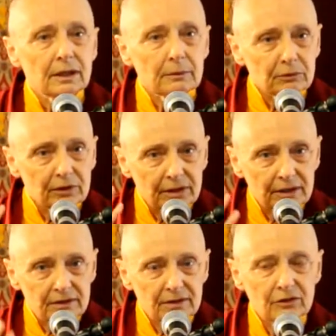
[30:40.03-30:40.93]
and bring
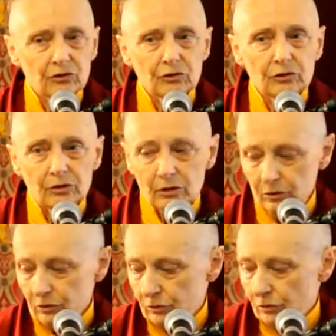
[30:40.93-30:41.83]
the attention
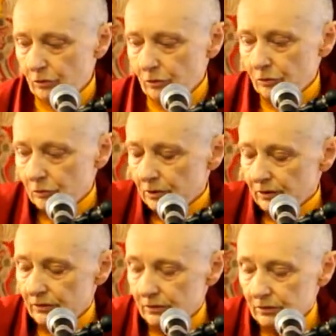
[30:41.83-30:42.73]
to the
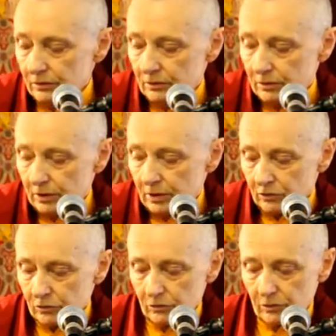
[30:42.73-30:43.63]
thoughts,
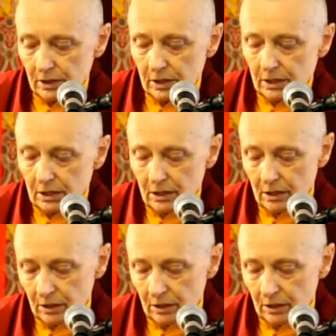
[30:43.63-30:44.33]
to the